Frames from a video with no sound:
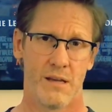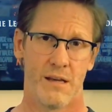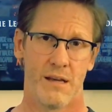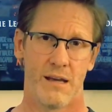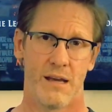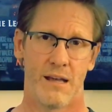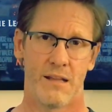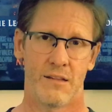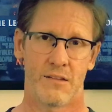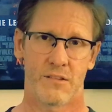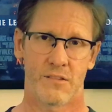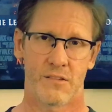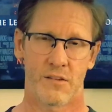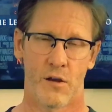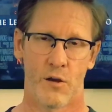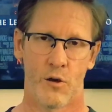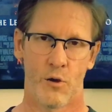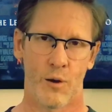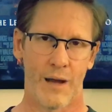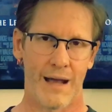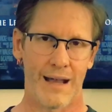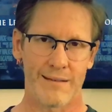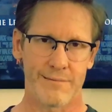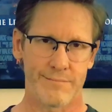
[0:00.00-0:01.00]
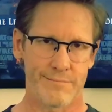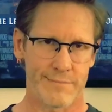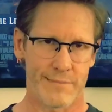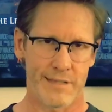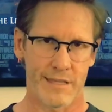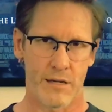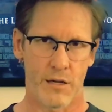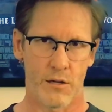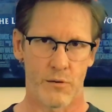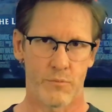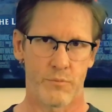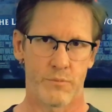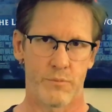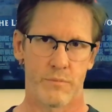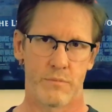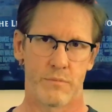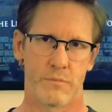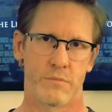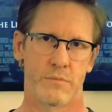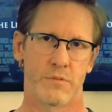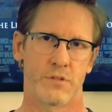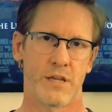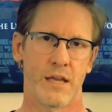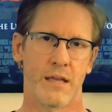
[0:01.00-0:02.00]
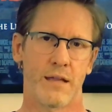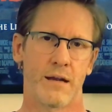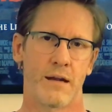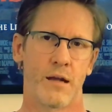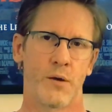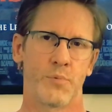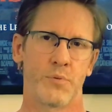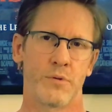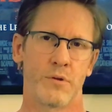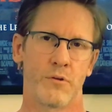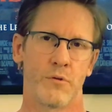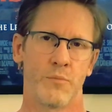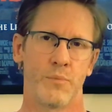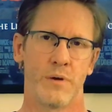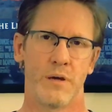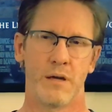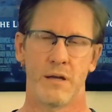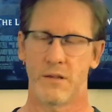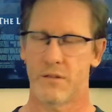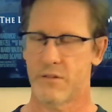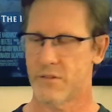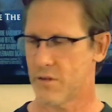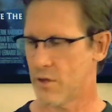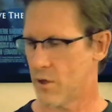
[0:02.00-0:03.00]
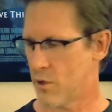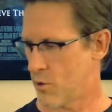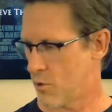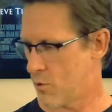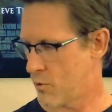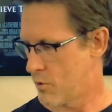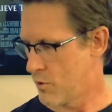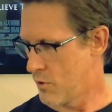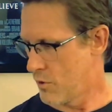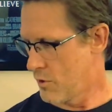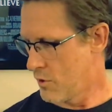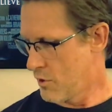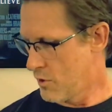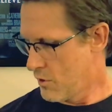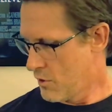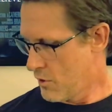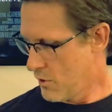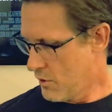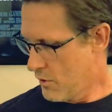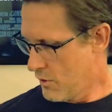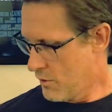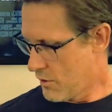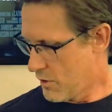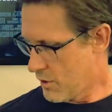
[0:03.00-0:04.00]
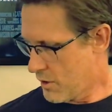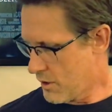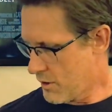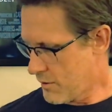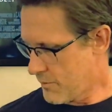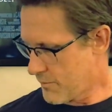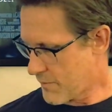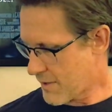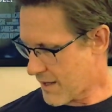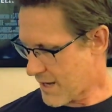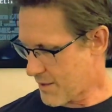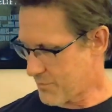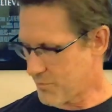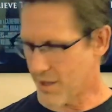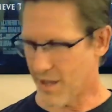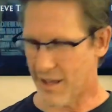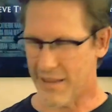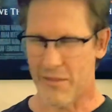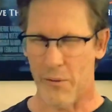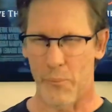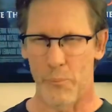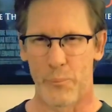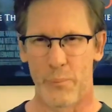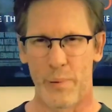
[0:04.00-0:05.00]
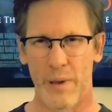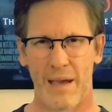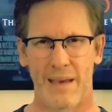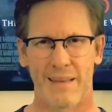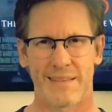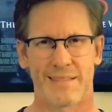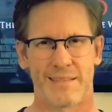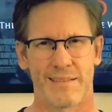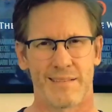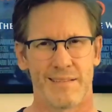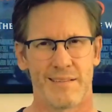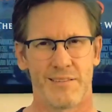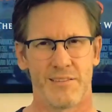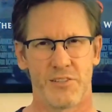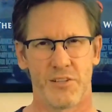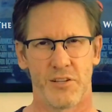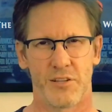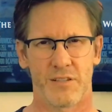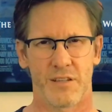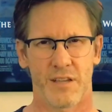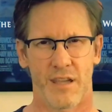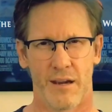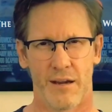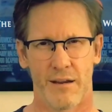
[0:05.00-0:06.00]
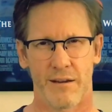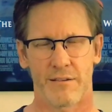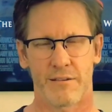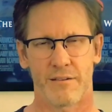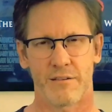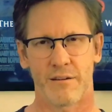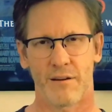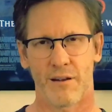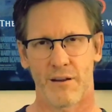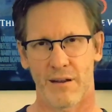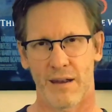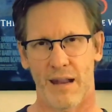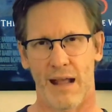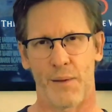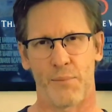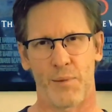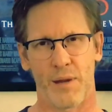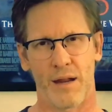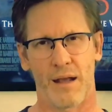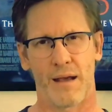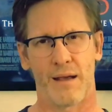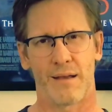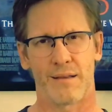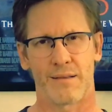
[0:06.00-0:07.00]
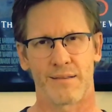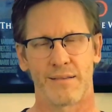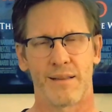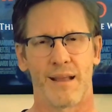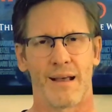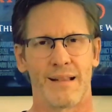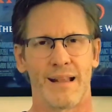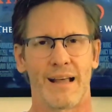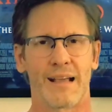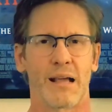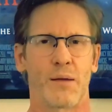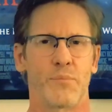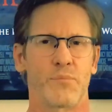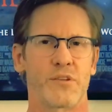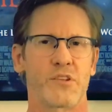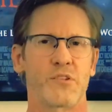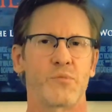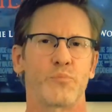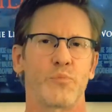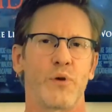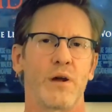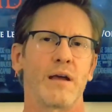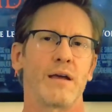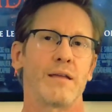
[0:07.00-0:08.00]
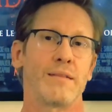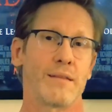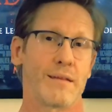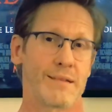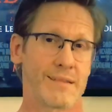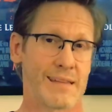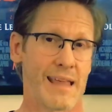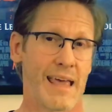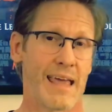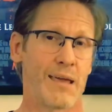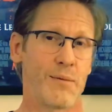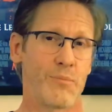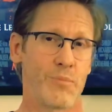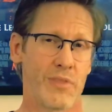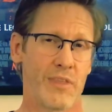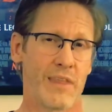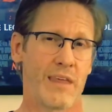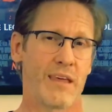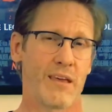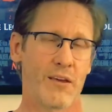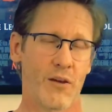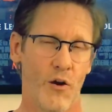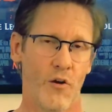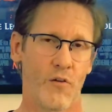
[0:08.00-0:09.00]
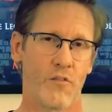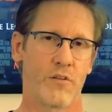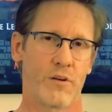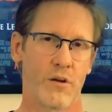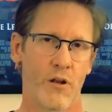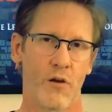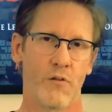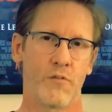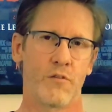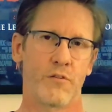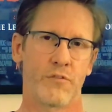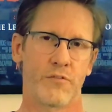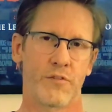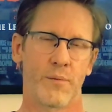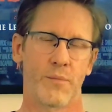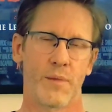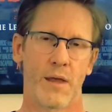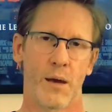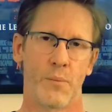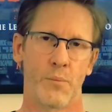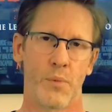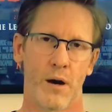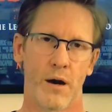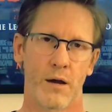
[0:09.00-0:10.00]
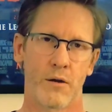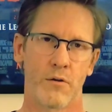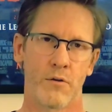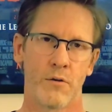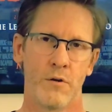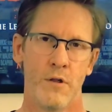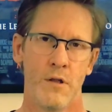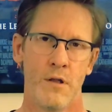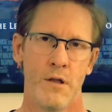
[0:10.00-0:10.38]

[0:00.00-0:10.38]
and so I shake it up a little bit. So. I'm not the best judge of character. It's not like I'm spraying the same thing over and over from that bottle,